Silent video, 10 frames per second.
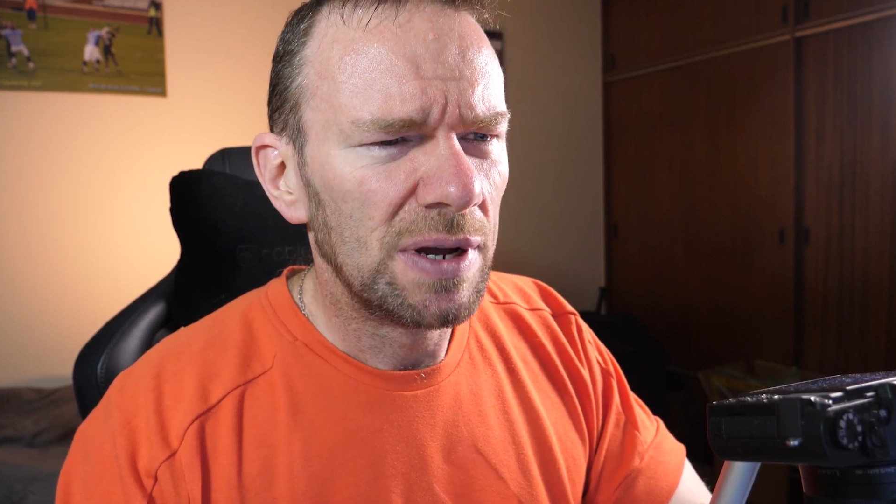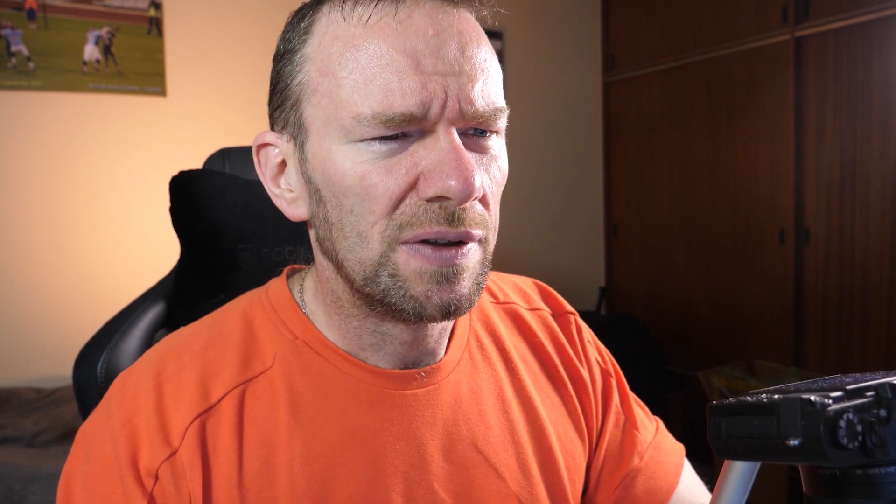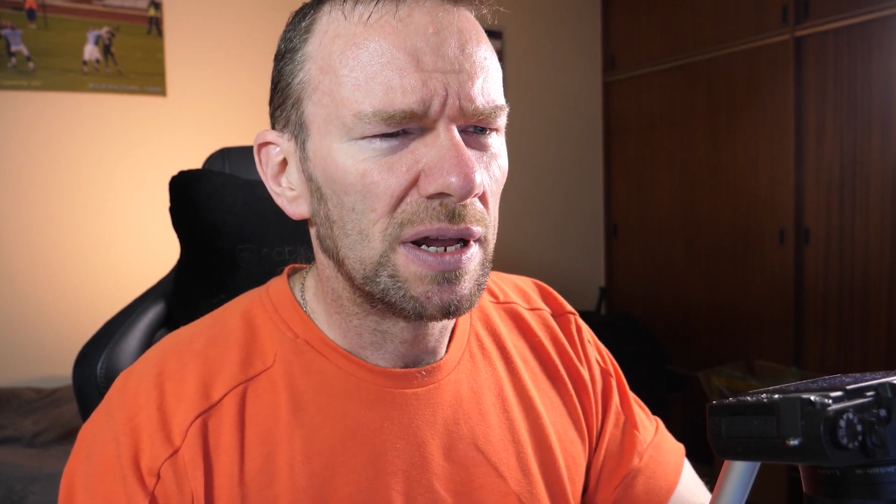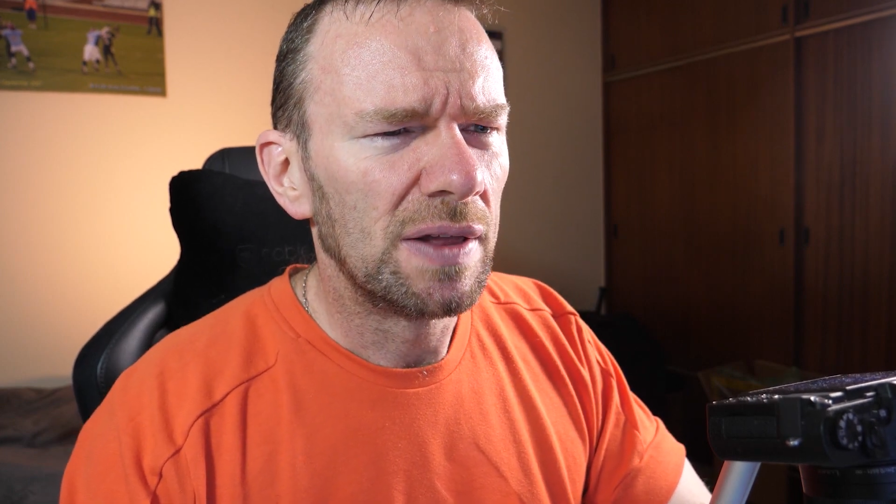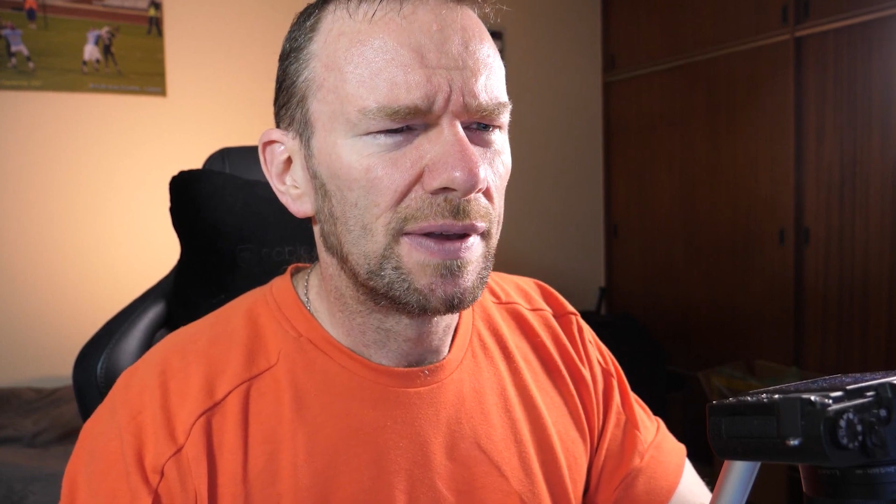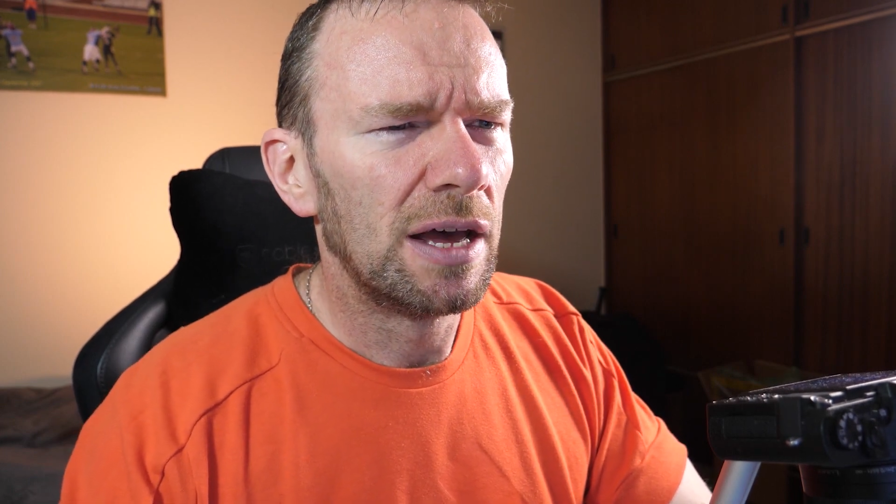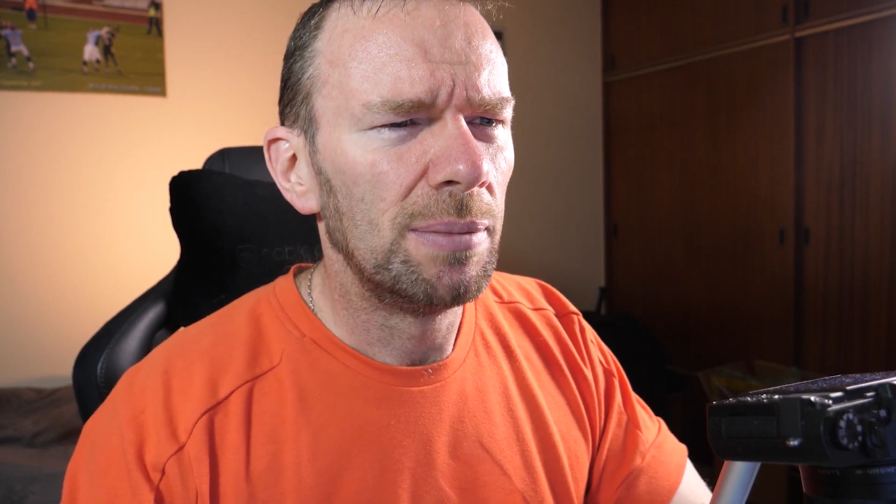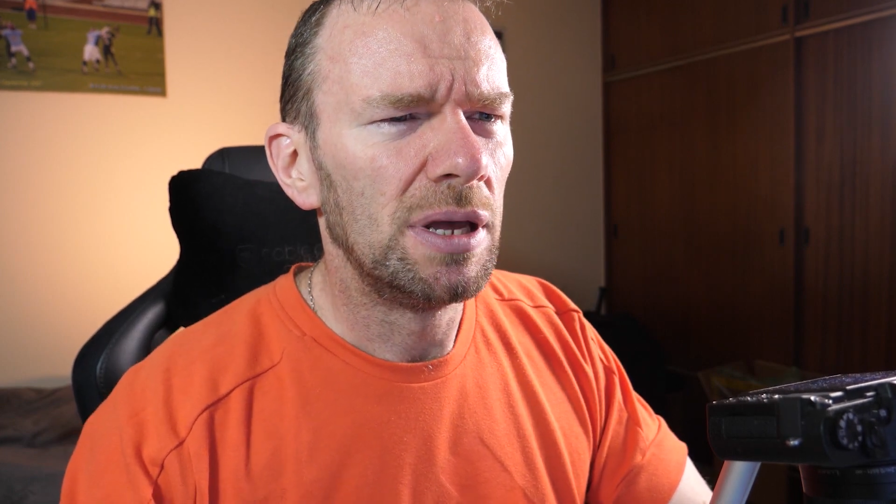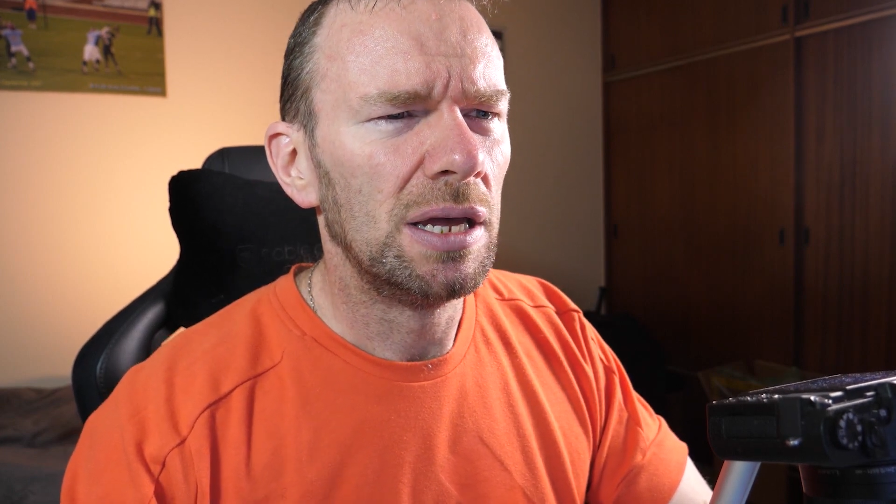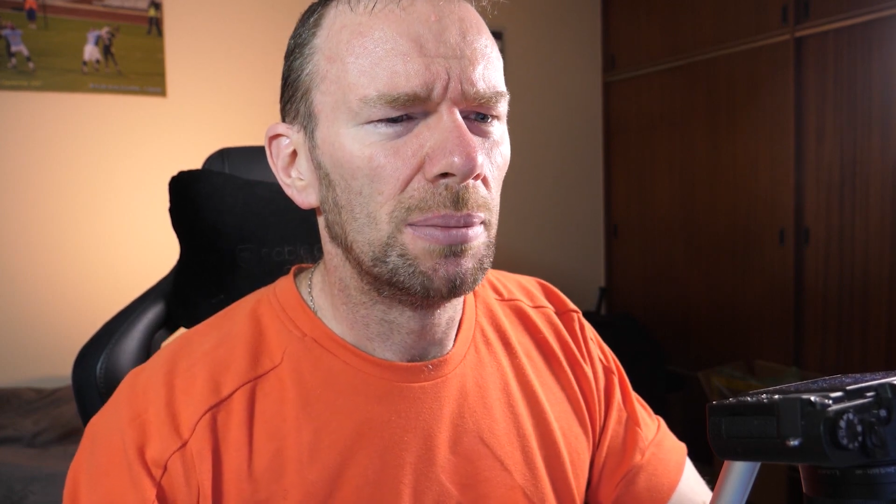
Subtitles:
is it going to tell me